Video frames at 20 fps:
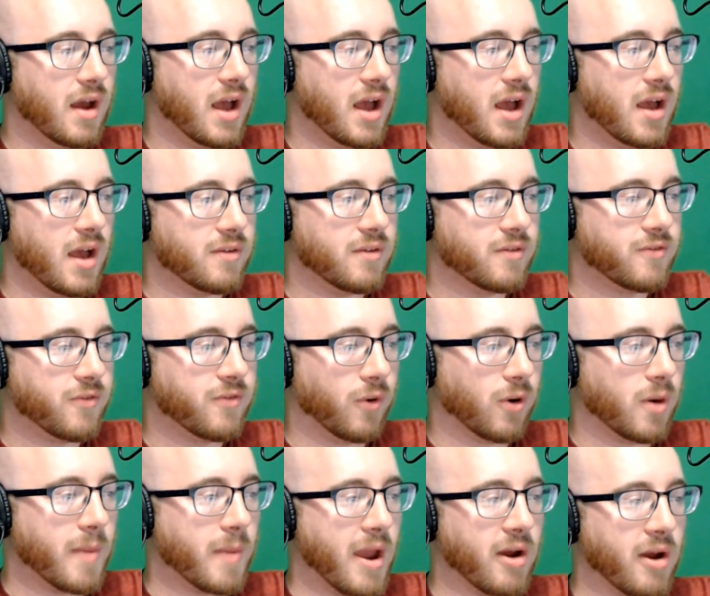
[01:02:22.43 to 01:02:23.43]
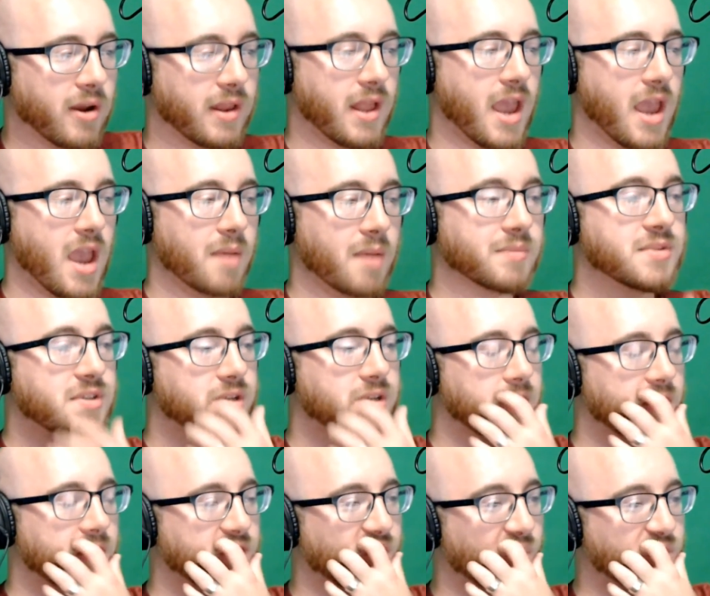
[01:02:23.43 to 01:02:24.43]
for American games.
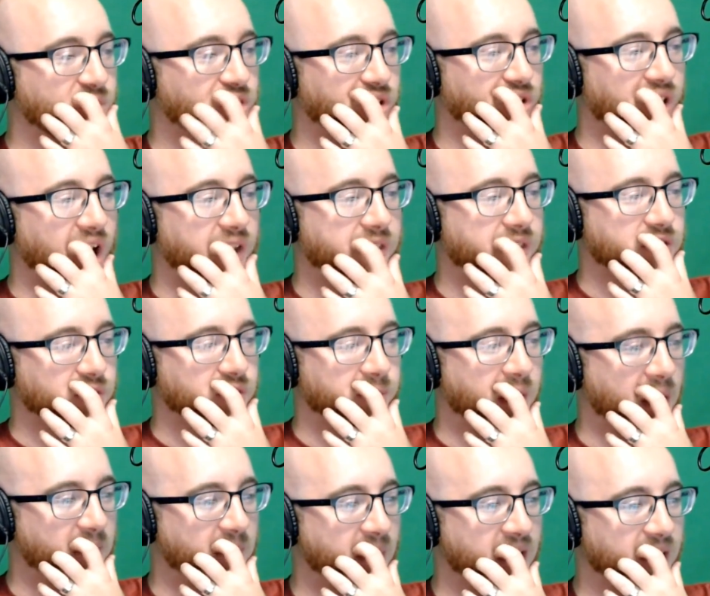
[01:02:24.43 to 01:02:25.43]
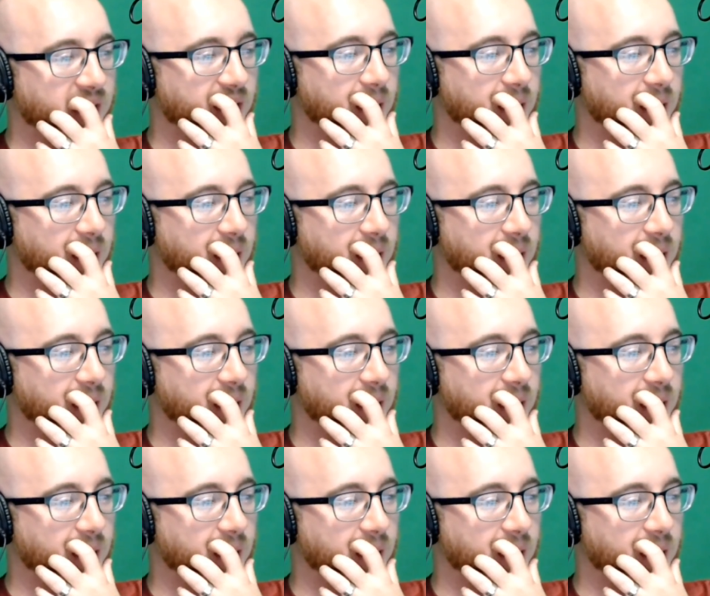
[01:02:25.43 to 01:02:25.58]
So I'm sure a lot of these will pop back up.